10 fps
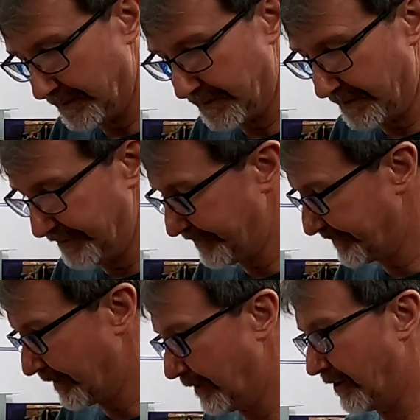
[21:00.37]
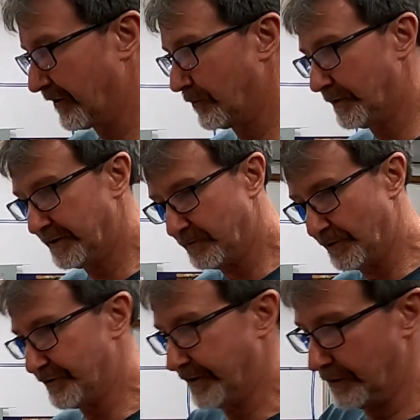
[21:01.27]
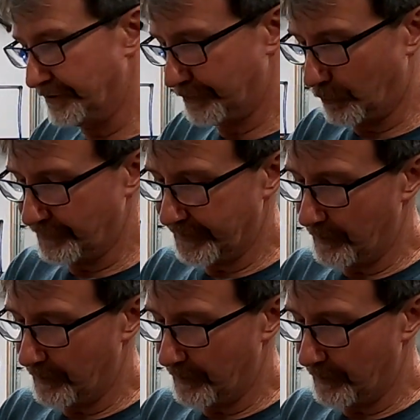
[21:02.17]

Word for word: So this is the longer one, which goes towards